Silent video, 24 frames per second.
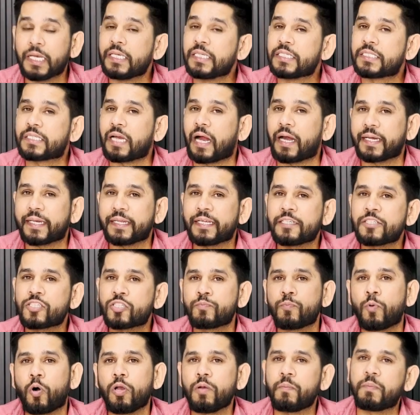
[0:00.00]
Starting a
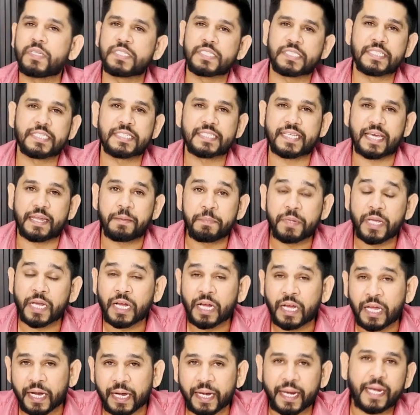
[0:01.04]
small business can be a
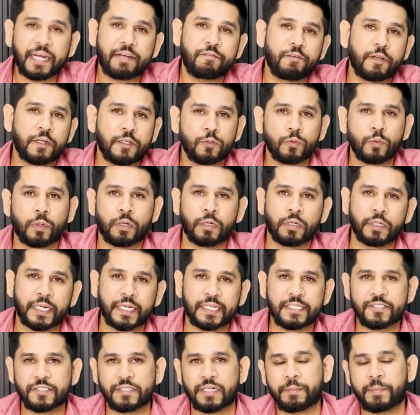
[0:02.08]
great way to earn
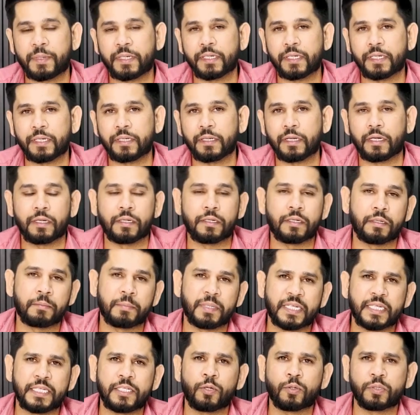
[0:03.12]
extra money
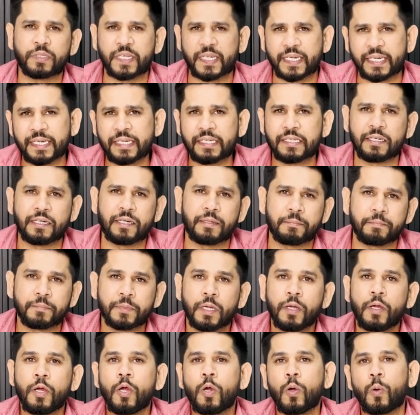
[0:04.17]
or the
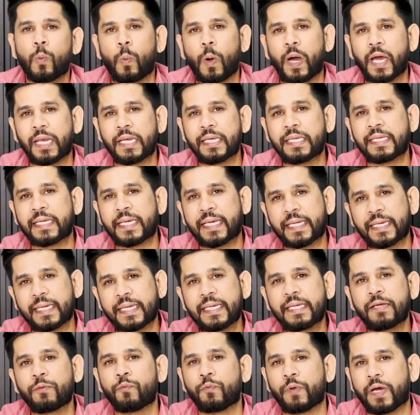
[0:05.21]
income while
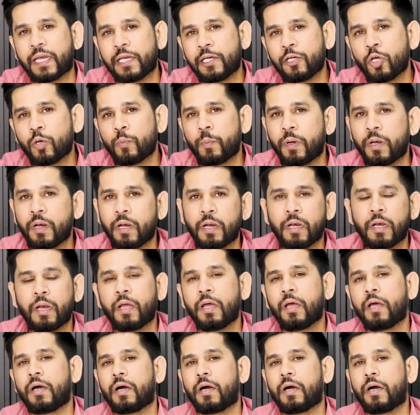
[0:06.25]
gaining valuable